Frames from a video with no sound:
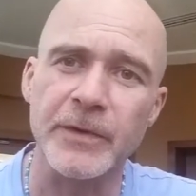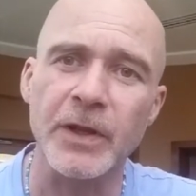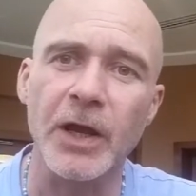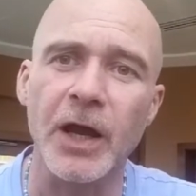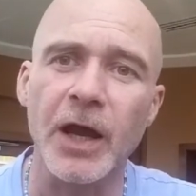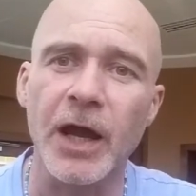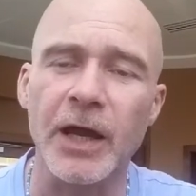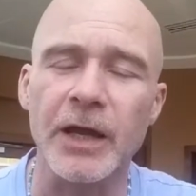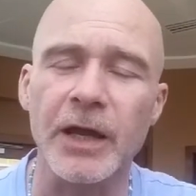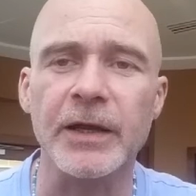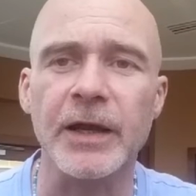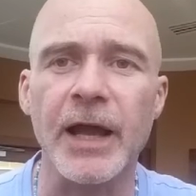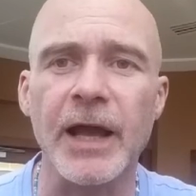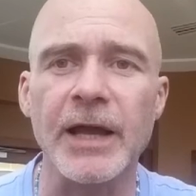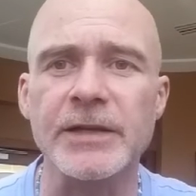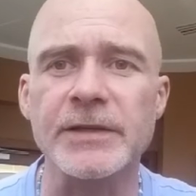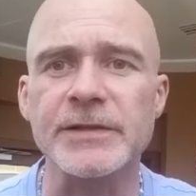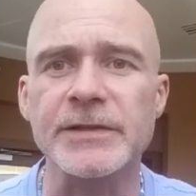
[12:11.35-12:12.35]
Uh,
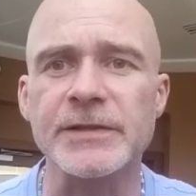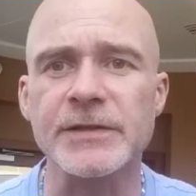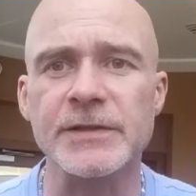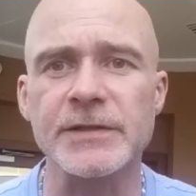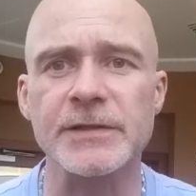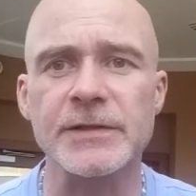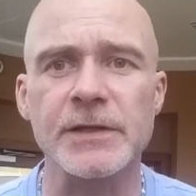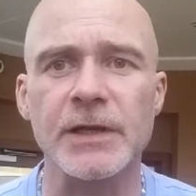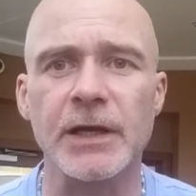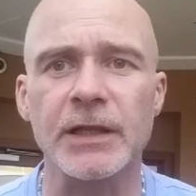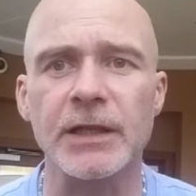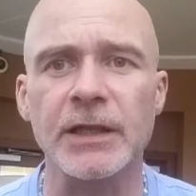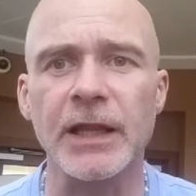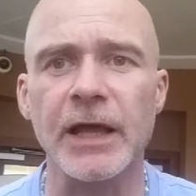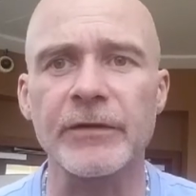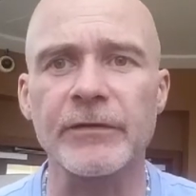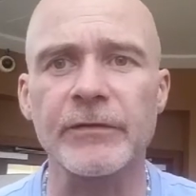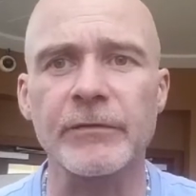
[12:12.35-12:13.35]
as uh,
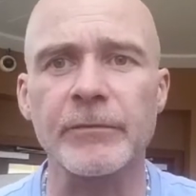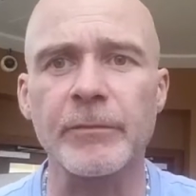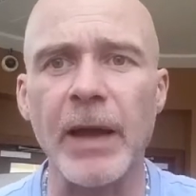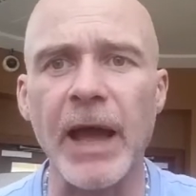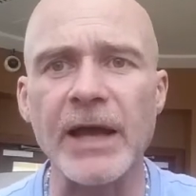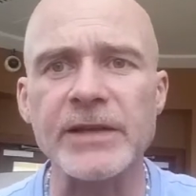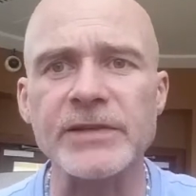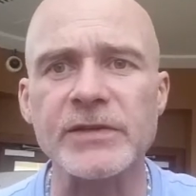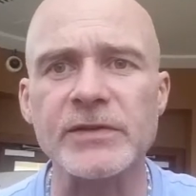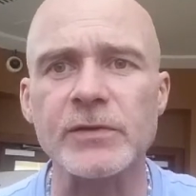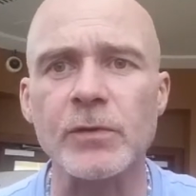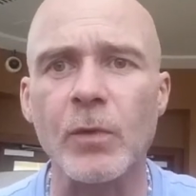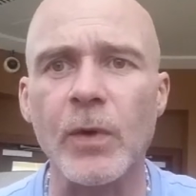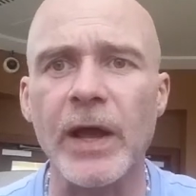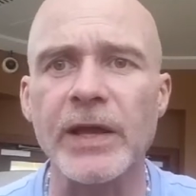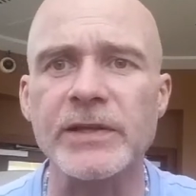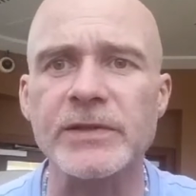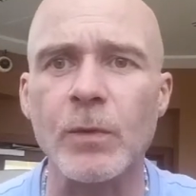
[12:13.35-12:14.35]
life passes
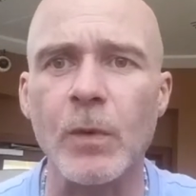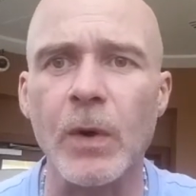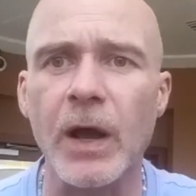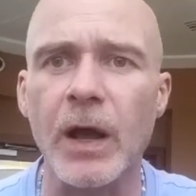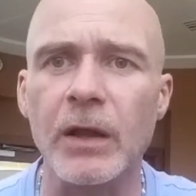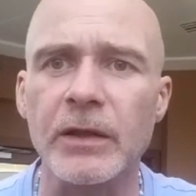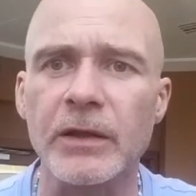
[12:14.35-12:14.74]
away as well,